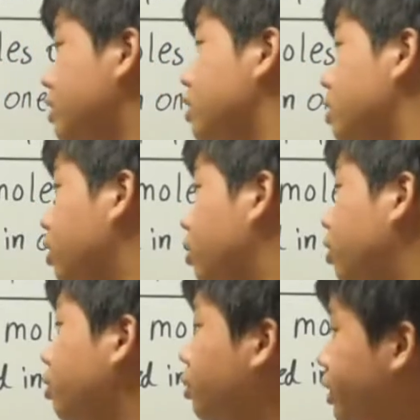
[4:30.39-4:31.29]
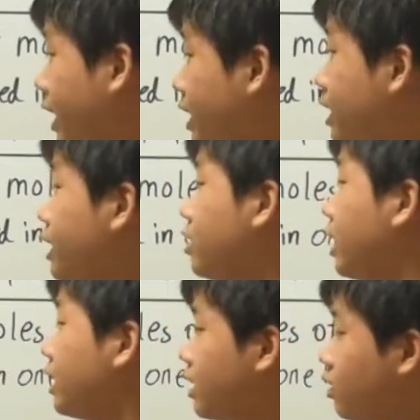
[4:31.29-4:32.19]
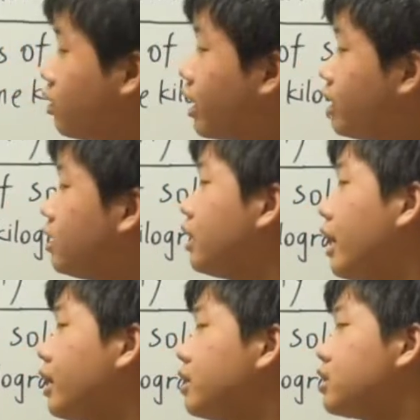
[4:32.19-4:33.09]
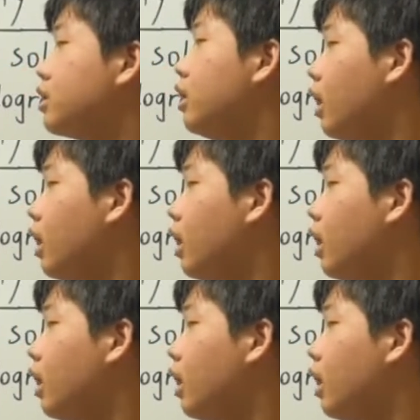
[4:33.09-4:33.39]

So technically you can take a look at it as